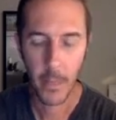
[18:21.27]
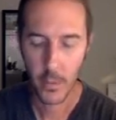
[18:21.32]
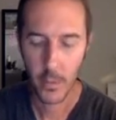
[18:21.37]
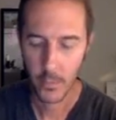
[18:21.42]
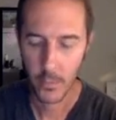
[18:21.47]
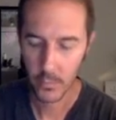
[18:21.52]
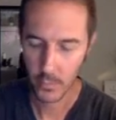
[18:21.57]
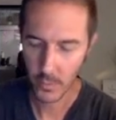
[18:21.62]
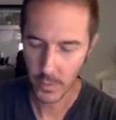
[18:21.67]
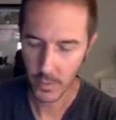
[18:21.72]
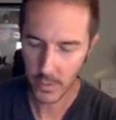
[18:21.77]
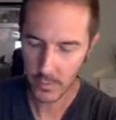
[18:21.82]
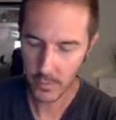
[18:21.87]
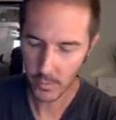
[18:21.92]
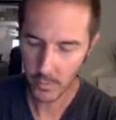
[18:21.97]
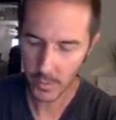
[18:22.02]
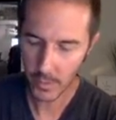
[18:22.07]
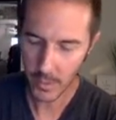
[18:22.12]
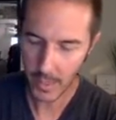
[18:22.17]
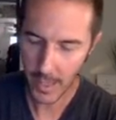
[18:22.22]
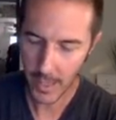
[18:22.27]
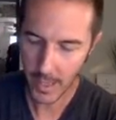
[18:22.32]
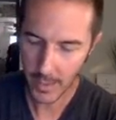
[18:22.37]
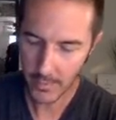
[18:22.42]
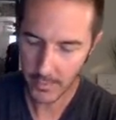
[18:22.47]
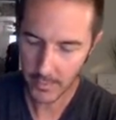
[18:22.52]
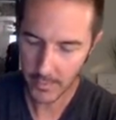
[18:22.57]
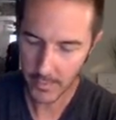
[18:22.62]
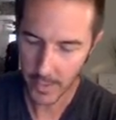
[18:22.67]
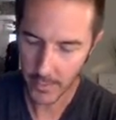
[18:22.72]
So these are the
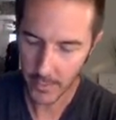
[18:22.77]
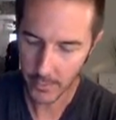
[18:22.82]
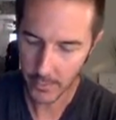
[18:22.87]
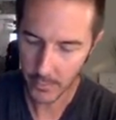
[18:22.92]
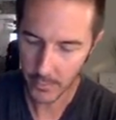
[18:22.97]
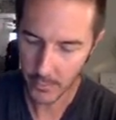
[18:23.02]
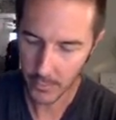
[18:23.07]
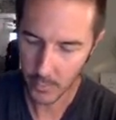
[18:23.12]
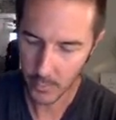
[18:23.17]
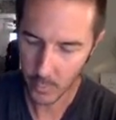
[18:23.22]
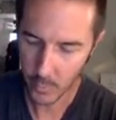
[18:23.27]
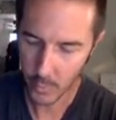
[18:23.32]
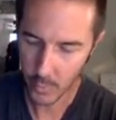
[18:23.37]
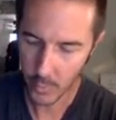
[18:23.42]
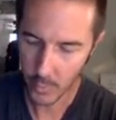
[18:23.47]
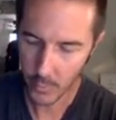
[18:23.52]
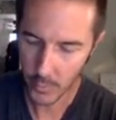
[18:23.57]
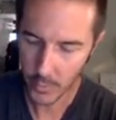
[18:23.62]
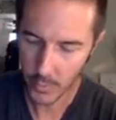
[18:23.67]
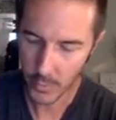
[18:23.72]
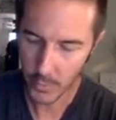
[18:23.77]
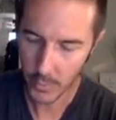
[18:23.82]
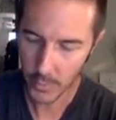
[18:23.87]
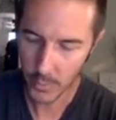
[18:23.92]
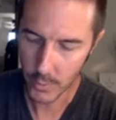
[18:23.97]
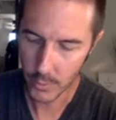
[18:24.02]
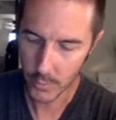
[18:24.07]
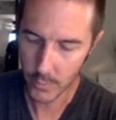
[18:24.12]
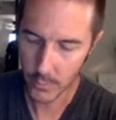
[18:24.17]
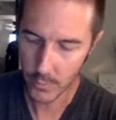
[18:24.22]
x values that we're going to
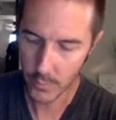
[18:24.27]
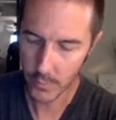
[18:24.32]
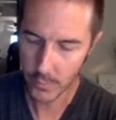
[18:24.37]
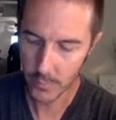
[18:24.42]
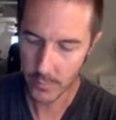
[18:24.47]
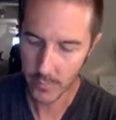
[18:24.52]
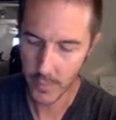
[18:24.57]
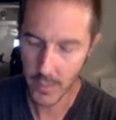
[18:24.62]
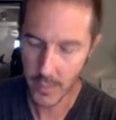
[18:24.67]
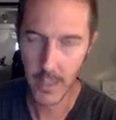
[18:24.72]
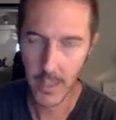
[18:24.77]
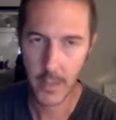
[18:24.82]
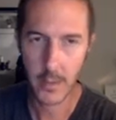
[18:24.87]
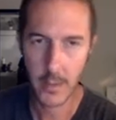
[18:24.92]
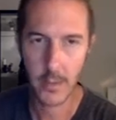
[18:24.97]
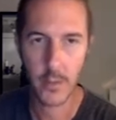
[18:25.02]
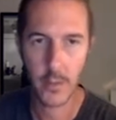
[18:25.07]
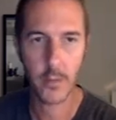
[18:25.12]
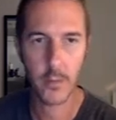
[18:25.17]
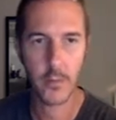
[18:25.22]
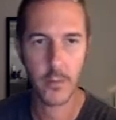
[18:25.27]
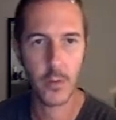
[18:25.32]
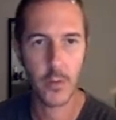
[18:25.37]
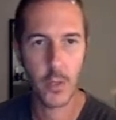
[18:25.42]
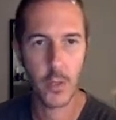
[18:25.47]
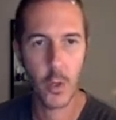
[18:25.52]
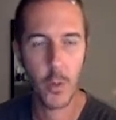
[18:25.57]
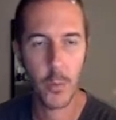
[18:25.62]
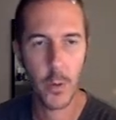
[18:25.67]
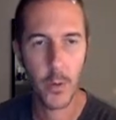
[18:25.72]
use to find the
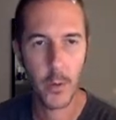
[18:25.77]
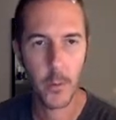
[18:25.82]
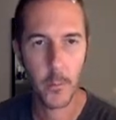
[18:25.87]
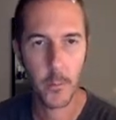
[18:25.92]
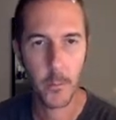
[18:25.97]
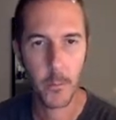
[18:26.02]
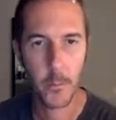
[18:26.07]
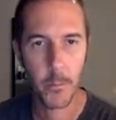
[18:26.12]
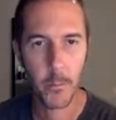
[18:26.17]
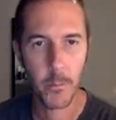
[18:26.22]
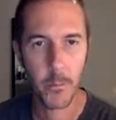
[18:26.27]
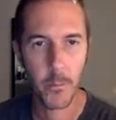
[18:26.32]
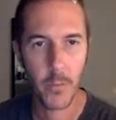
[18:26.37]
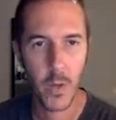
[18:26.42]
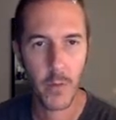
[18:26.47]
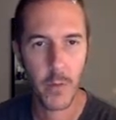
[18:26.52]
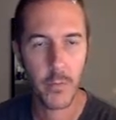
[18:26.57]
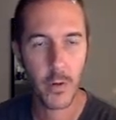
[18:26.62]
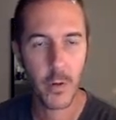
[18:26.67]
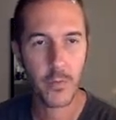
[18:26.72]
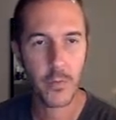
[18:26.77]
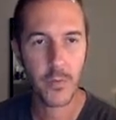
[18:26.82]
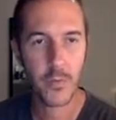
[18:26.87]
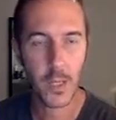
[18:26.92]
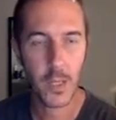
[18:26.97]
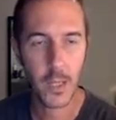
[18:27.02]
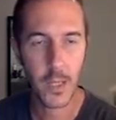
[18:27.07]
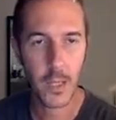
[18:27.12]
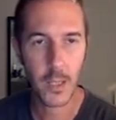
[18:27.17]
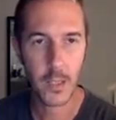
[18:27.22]
slope of our
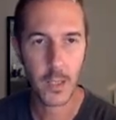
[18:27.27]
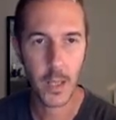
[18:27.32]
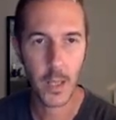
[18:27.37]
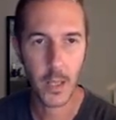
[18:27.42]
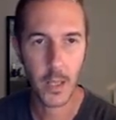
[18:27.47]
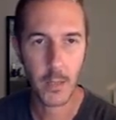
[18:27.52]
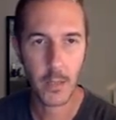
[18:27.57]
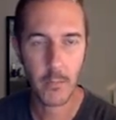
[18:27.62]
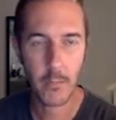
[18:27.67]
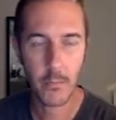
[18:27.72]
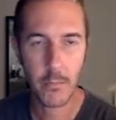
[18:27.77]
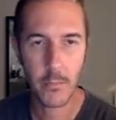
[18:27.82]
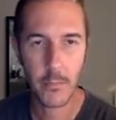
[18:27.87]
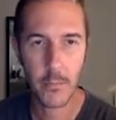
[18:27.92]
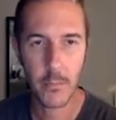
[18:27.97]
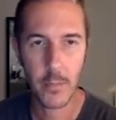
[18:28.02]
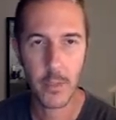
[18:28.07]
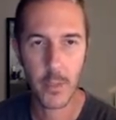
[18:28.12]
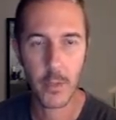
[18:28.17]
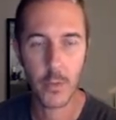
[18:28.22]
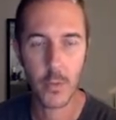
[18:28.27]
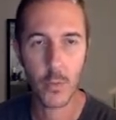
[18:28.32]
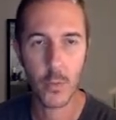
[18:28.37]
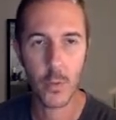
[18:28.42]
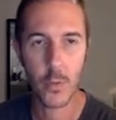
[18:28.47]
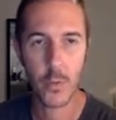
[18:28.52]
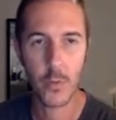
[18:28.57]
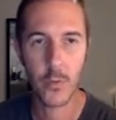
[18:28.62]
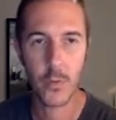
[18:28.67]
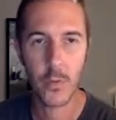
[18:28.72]
secant line. In other
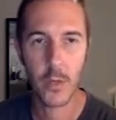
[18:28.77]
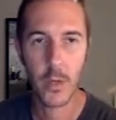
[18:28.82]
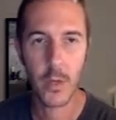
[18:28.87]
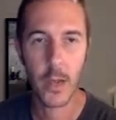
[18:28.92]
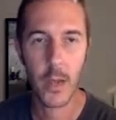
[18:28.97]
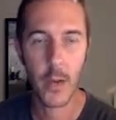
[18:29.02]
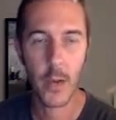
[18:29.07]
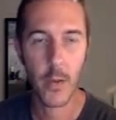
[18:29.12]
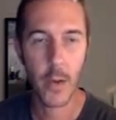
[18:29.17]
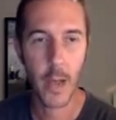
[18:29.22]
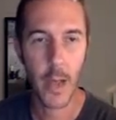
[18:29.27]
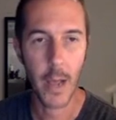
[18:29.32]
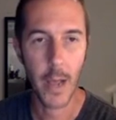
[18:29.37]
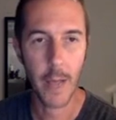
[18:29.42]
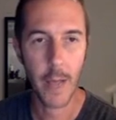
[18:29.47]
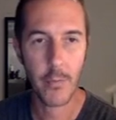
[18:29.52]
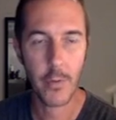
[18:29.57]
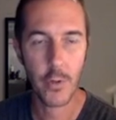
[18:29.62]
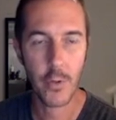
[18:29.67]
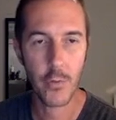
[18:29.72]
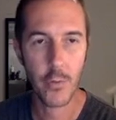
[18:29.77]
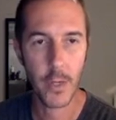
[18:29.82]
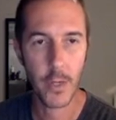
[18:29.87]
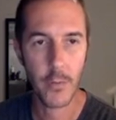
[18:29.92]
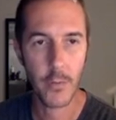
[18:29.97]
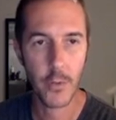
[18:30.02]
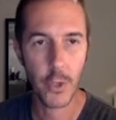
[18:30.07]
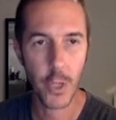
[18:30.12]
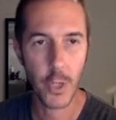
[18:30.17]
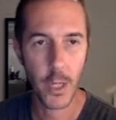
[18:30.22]
words, our average rate
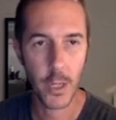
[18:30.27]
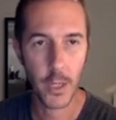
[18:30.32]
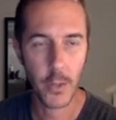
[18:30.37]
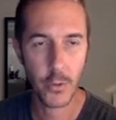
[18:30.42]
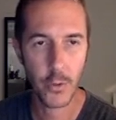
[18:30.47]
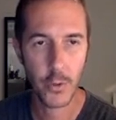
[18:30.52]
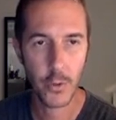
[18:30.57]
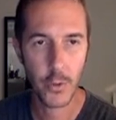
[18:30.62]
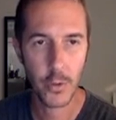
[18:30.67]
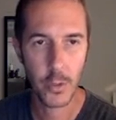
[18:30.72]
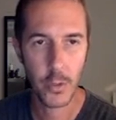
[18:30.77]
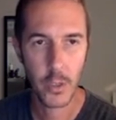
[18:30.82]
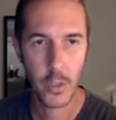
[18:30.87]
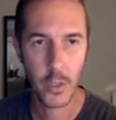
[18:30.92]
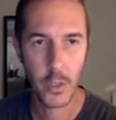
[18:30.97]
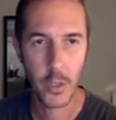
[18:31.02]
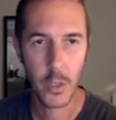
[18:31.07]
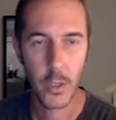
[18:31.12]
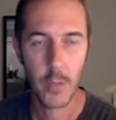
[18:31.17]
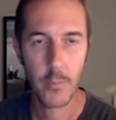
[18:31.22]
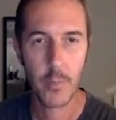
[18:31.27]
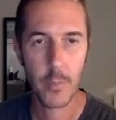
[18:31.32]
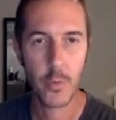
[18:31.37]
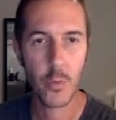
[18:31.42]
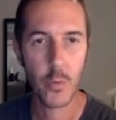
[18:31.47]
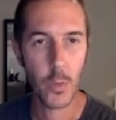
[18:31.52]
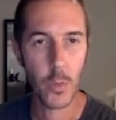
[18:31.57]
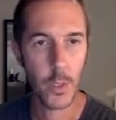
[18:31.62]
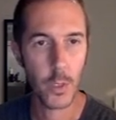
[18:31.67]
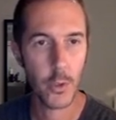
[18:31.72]
of change
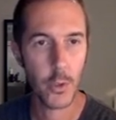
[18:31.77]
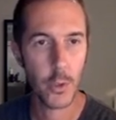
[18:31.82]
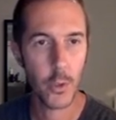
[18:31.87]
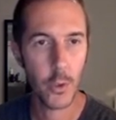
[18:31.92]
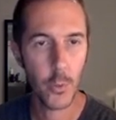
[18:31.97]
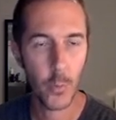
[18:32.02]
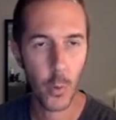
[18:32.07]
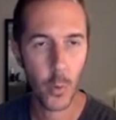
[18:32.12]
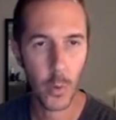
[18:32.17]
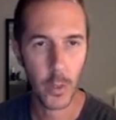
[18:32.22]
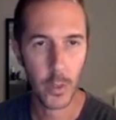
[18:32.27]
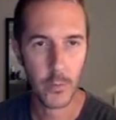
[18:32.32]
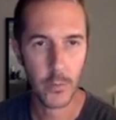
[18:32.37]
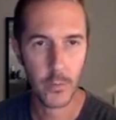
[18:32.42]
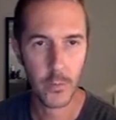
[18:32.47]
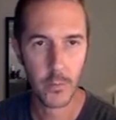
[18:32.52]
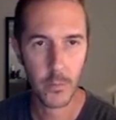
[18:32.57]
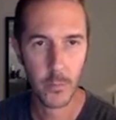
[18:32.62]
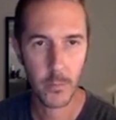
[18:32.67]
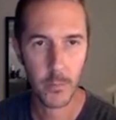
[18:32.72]
between 2 points.